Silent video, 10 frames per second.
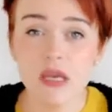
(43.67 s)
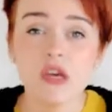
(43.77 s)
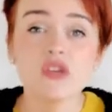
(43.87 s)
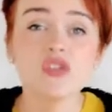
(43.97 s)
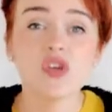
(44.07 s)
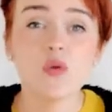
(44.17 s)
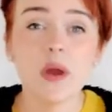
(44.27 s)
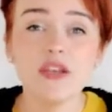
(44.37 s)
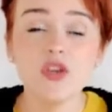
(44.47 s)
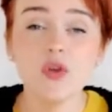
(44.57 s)
So
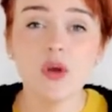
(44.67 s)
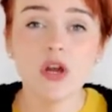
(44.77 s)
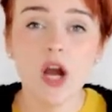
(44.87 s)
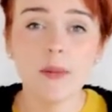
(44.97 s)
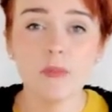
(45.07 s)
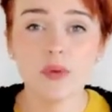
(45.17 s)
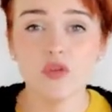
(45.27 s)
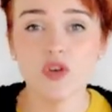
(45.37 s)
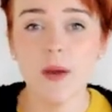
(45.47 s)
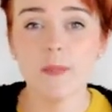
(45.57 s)
when you come up with
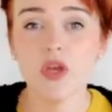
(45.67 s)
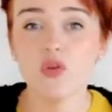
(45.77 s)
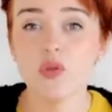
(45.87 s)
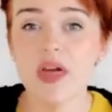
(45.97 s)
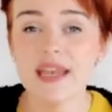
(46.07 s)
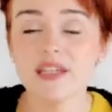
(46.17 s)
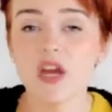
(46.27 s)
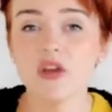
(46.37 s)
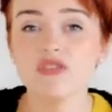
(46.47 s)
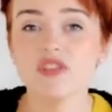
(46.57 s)
your number, you're then
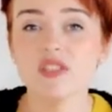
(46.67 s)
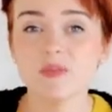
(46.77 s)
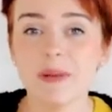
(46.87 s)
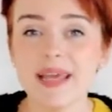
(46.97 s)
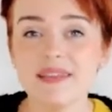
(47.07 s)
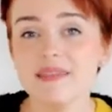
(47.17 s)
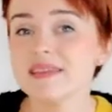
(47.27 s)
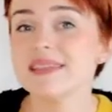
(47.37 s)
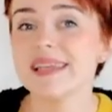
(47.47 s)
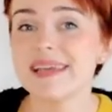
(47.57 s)
going to split
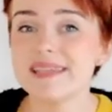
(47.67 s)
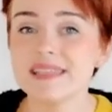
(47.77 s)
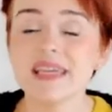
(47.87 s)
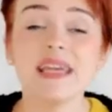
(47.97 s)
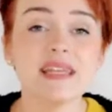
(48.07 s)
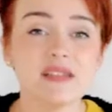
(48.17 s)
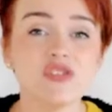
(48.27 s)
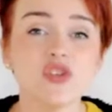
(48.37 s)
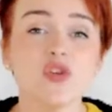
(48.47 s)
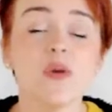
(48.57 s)
this list
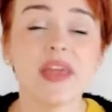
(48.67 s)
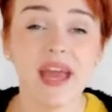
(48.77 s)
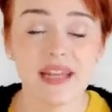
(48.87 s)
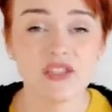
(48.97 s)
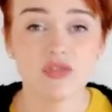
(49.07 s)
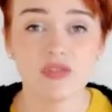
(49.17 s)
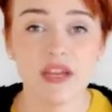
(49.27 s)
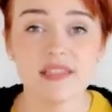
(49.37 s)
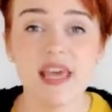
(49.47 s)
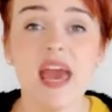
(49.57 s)
into
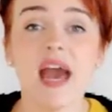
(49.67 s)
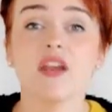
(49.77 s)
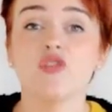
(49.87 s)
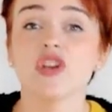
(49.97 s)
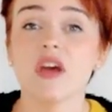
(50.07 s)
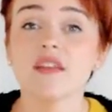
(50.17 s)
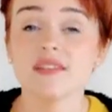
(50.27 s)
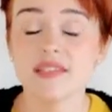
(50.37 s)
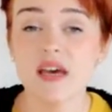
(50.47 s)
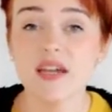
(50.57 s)
categories, and you're going to
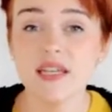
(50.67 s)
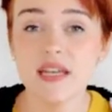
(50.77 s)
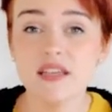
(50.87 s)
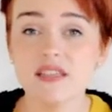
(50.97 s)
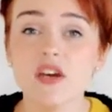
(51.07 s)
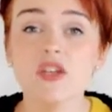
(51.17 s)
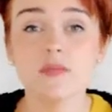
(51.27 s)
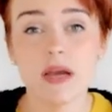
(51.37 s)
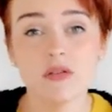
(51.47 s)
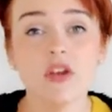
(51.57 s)
assign a certain
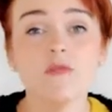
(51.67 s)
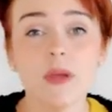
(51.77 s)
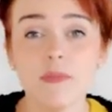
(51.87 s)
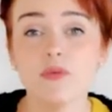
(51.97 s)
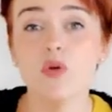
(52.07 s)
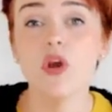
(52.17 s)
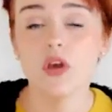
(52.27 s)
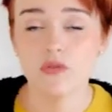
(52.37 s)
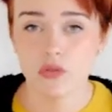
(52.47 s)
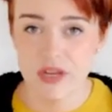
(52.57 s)
amount of people
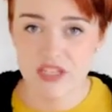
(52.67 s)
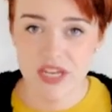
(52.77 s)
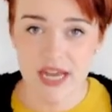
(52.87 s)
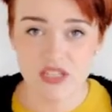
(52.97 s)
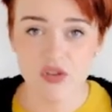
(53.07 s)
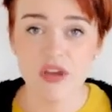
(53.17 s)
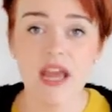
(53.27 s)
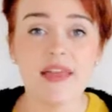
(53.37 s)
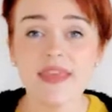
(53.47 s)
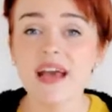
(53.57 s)
for each category,
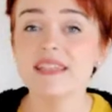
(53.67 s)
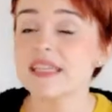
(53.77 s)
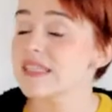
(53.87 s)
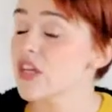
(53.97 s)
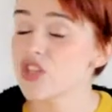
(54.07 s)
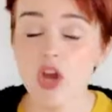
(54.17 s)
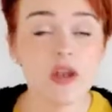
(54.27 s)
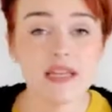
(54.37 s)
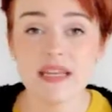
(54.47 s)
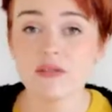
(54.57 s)
and that is
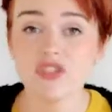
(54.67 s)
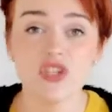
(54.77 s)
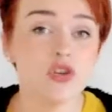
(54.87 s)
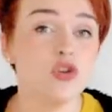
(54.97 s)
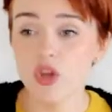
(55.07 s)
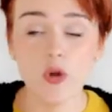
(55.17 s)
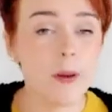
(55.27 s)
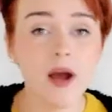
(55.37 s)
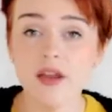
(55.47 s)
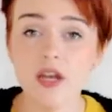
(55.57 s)
totally down to you. Your
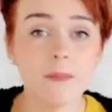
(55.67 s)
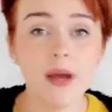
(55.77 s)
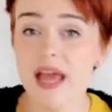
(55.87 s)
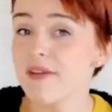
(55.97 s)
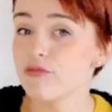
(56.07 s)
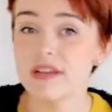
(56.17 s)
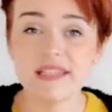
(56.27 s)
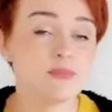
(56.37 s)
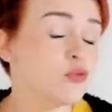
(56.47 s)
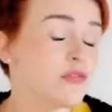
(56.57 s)
partner might have a really
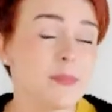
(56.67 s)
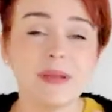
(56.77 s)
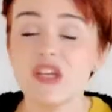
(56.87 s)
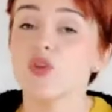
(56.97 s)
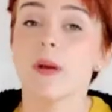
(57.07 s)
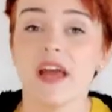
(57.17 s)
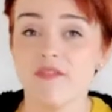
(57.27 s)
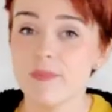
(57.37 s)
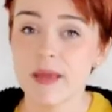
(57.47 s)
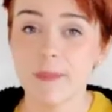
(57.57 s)
small family, you might have
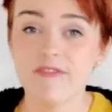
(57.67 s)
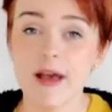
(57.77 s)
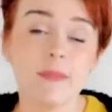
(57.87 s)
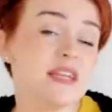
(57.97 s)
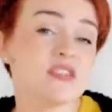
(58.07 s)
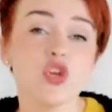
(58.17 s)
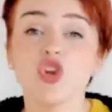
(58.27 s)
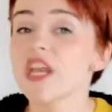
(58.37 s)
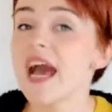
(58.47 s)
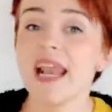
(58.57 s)
a big family, so you're
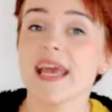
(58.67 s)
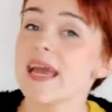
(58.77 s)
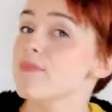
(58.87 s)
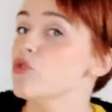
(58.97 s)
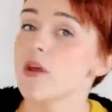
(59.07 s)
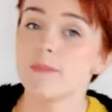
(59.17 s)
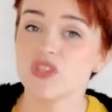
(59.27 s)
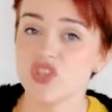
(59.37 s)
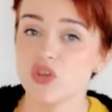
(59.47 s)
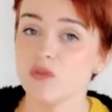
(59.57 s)
going to allocate more numbers
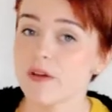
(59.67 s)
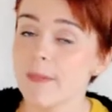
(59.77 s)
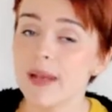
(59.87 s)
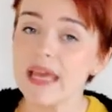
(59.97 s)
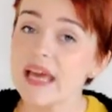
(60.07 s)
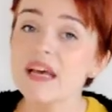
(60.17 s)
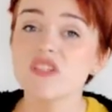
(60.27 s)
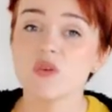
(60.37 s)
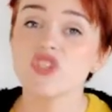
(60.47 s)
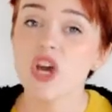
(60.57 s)
to your family.
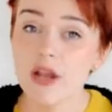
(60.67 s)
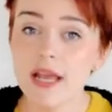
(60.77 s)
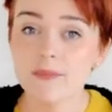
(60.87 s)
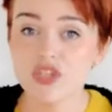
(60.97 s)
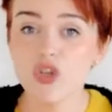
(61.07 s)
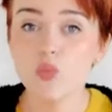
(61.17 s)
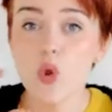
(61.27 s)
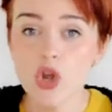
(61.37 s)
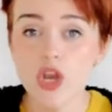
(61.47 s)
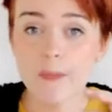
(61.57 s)
So it's totally up to you
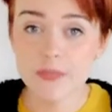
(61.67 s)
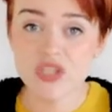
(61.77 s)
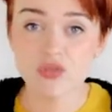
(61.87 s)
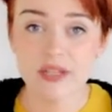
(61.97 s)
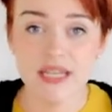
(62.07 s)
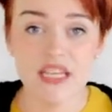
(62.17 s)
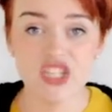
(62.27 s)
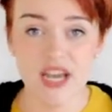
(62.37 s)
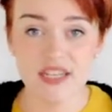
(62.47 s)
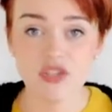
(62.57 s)
what numbers are in
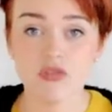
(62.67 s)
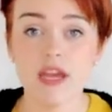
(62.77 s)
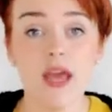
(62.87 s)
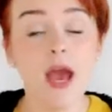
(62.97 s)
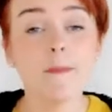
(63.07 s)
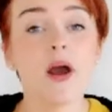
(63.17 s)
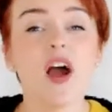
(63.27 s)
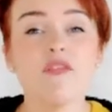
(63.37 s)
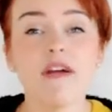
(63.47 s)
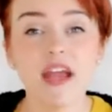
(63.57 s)
each category, but
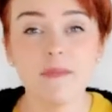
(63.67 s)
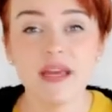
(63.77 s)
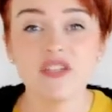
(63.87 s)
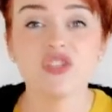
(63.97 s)
I recommend